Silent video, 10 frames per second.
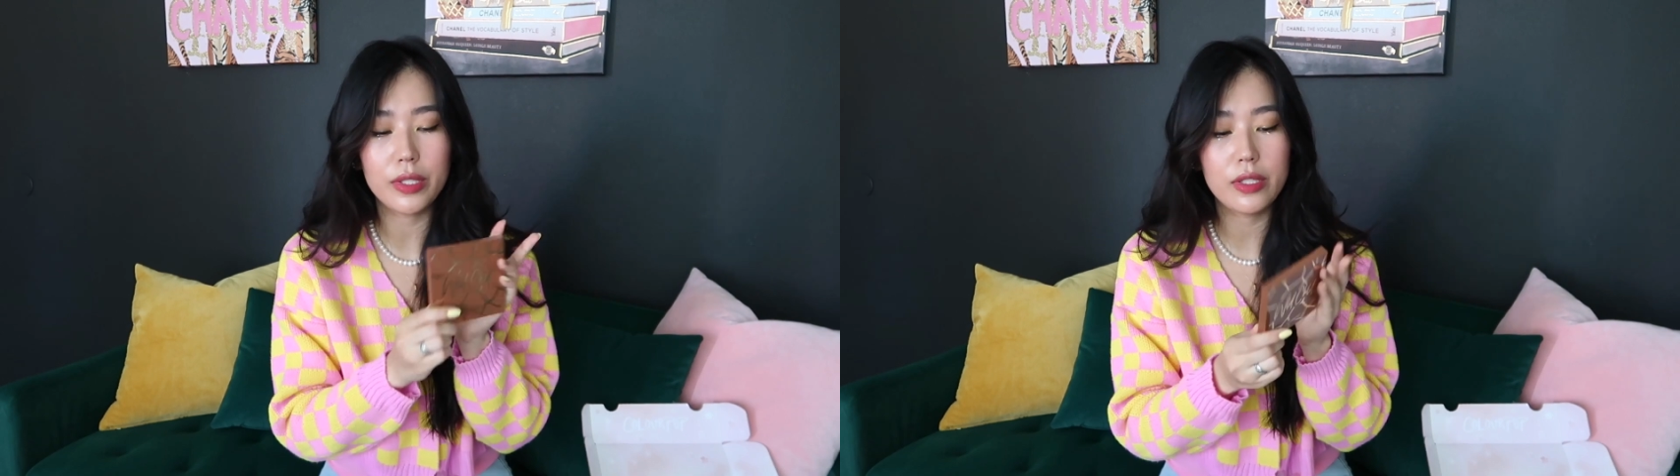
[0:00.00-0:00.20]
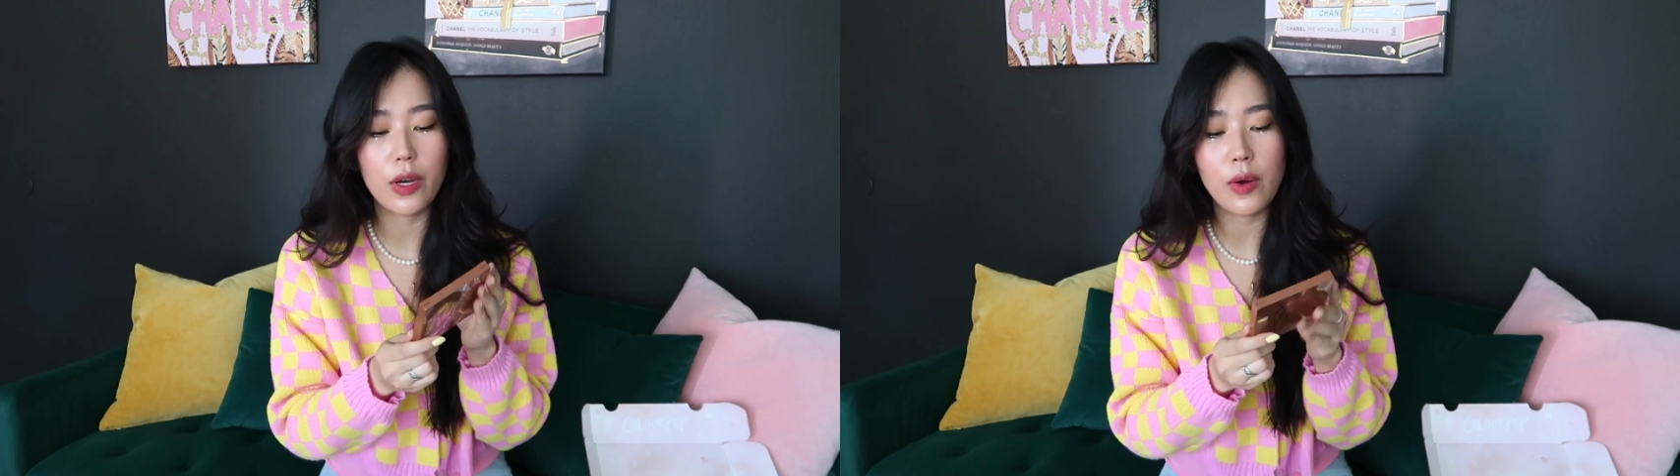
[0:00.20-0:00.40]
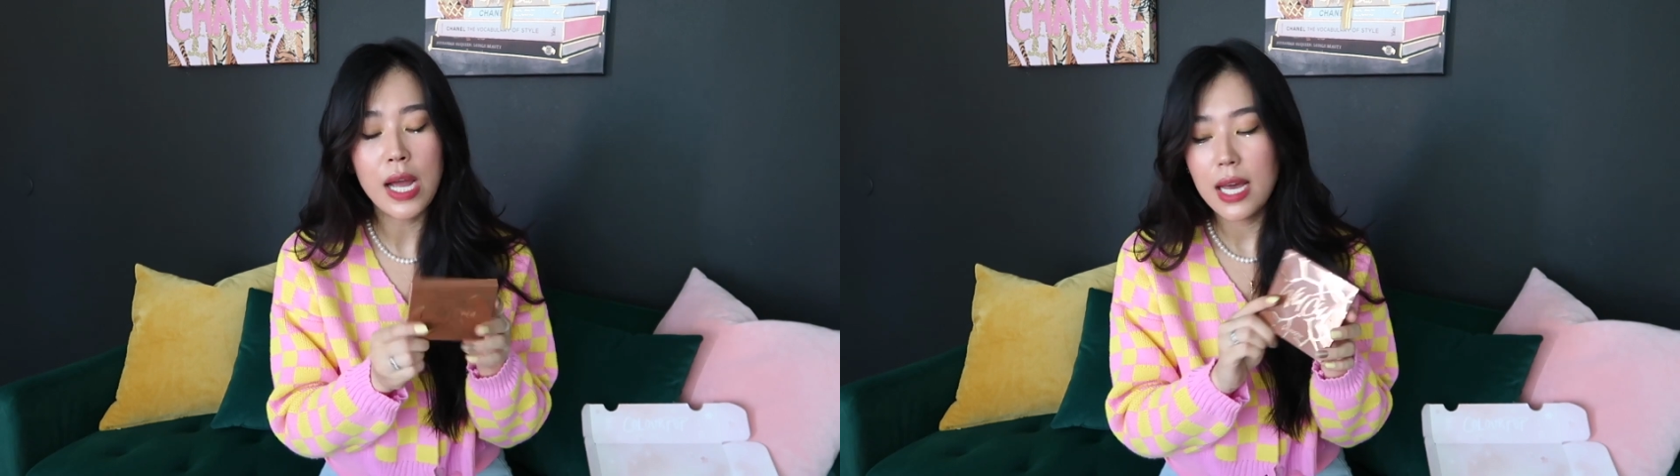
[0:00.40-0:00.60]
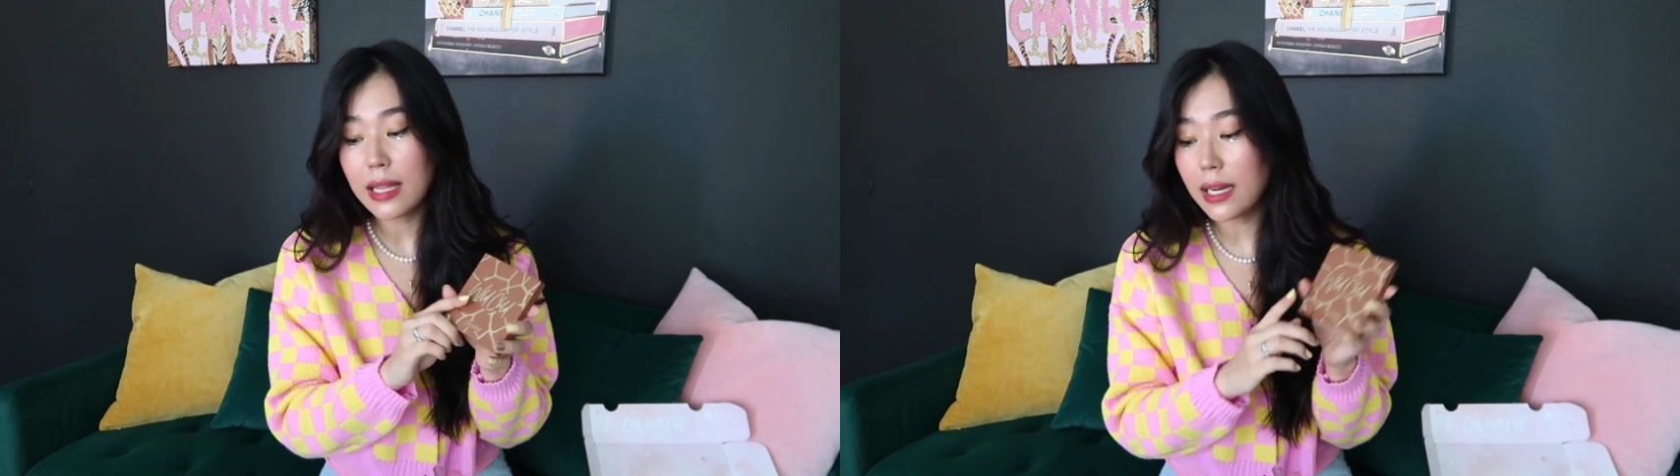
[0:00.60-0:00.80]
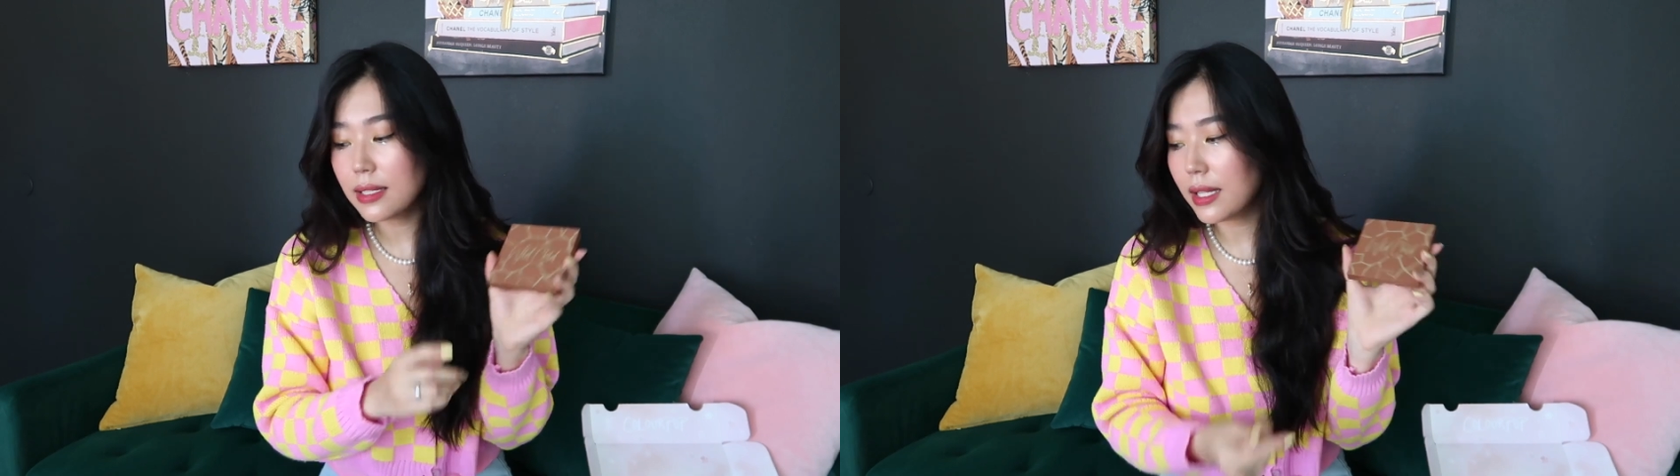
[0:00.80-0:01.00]
So
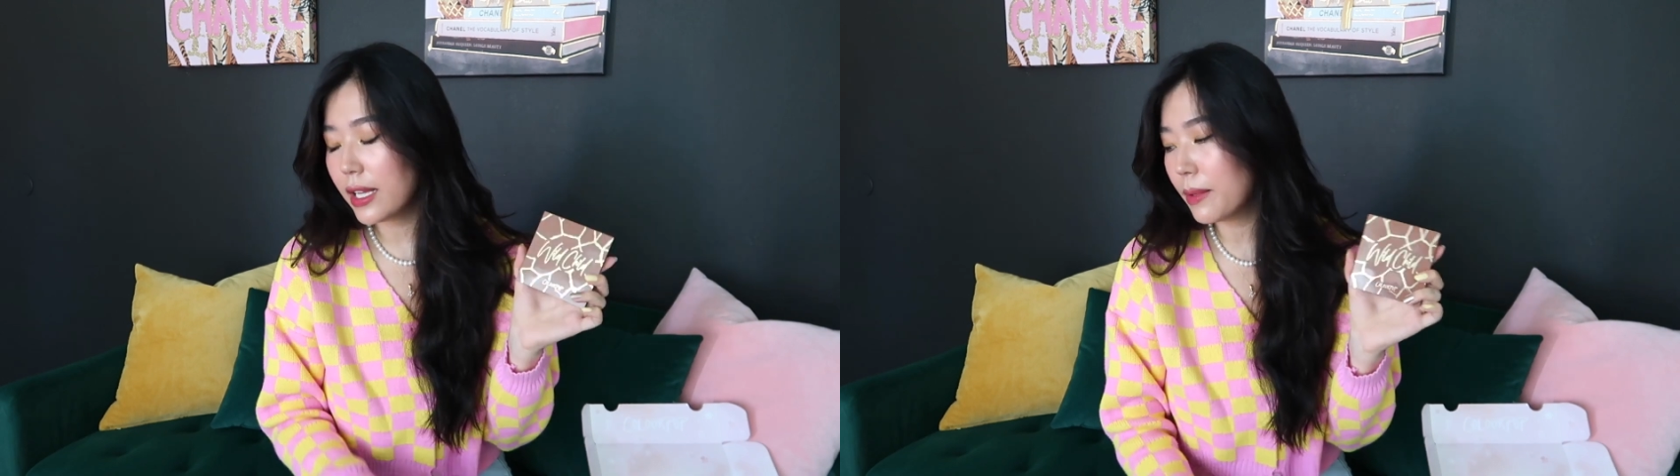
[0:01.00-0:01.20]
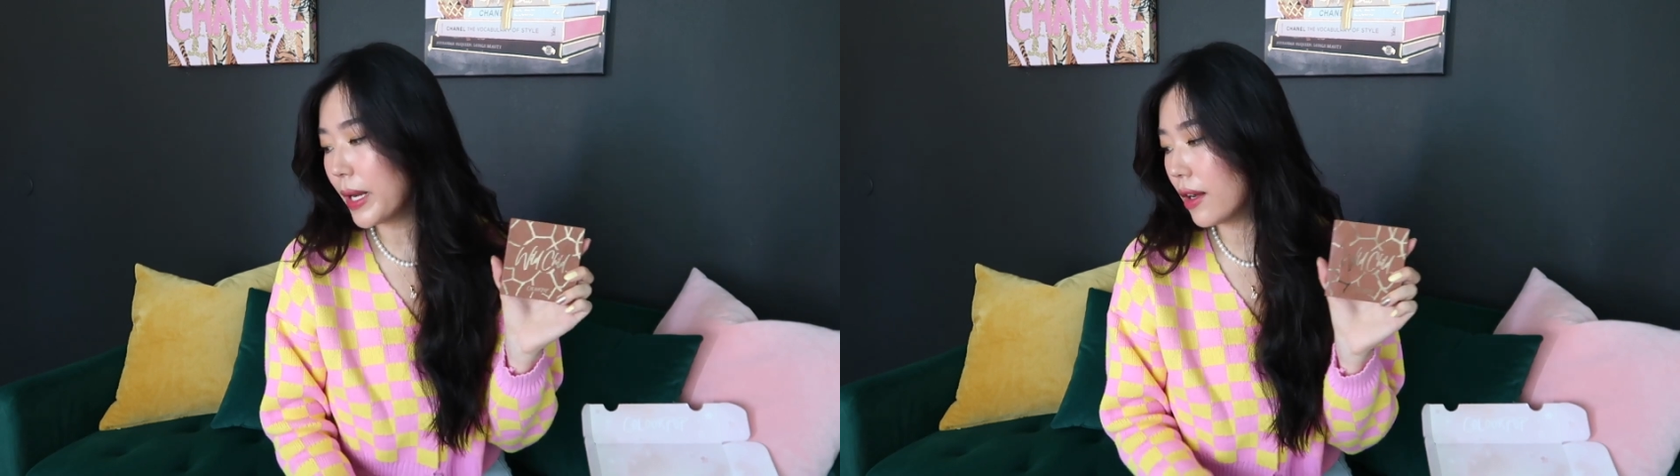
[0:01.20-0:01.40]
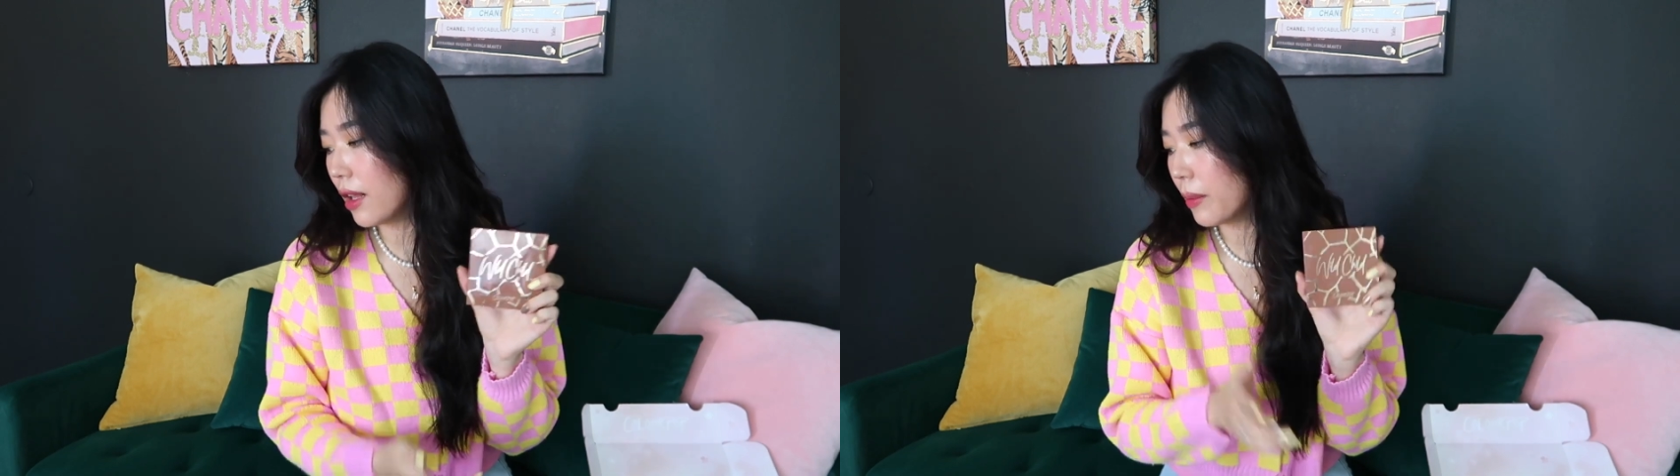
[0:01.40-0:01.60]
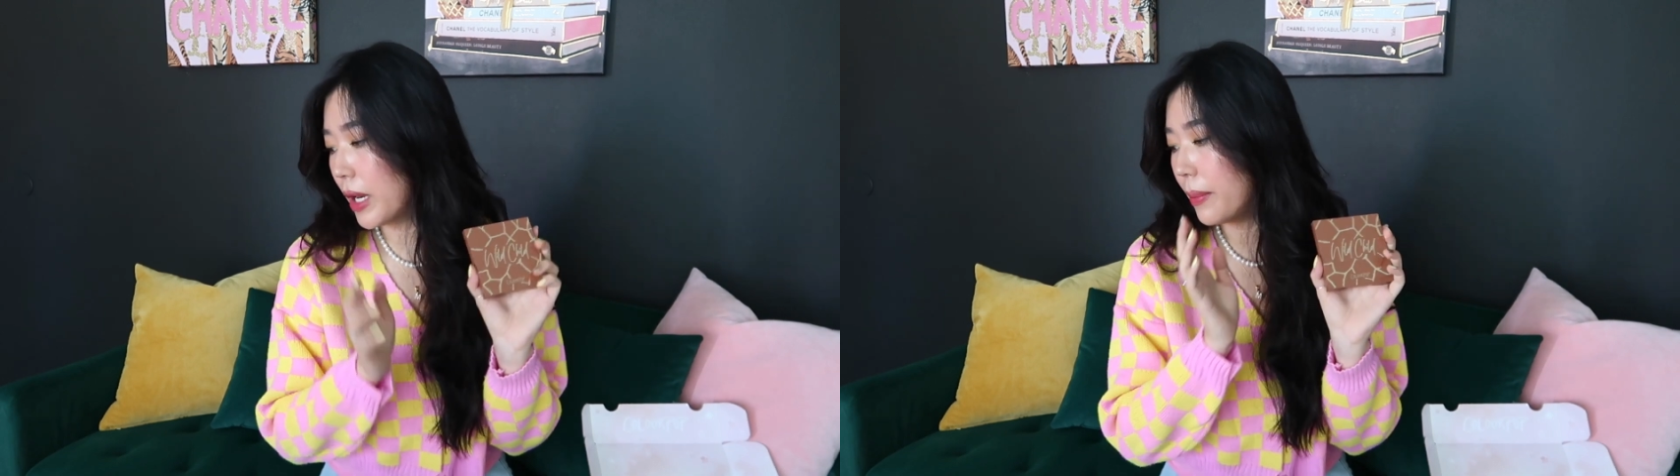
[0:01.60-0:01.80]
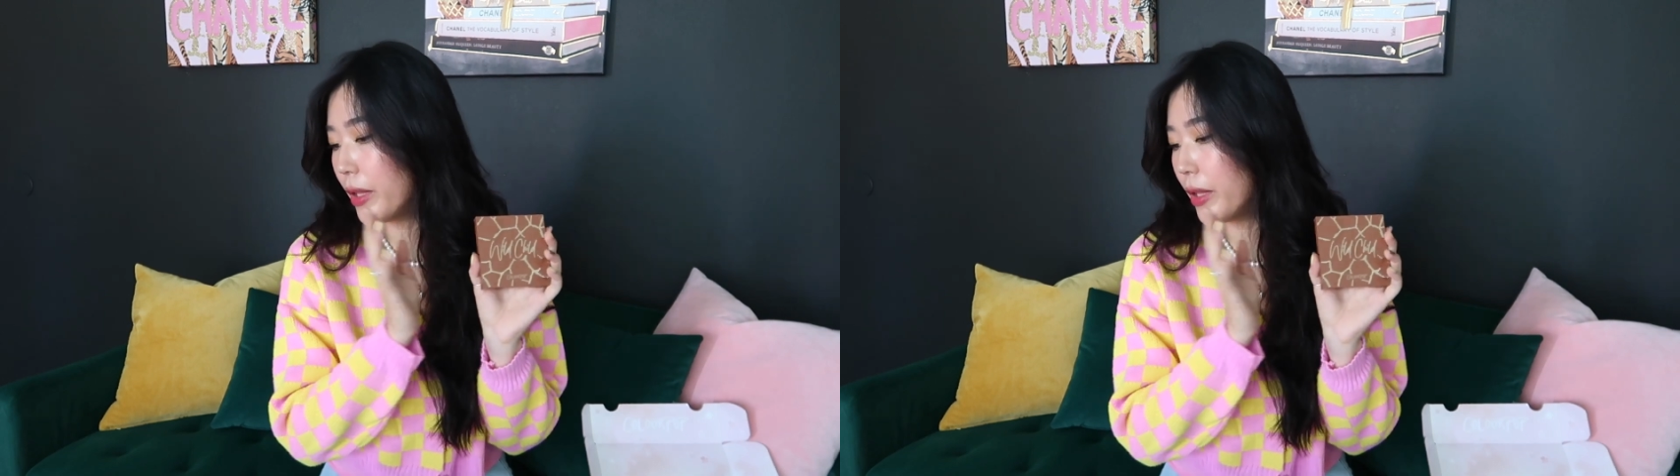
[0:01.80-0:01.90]
that is the thing about Colourpop.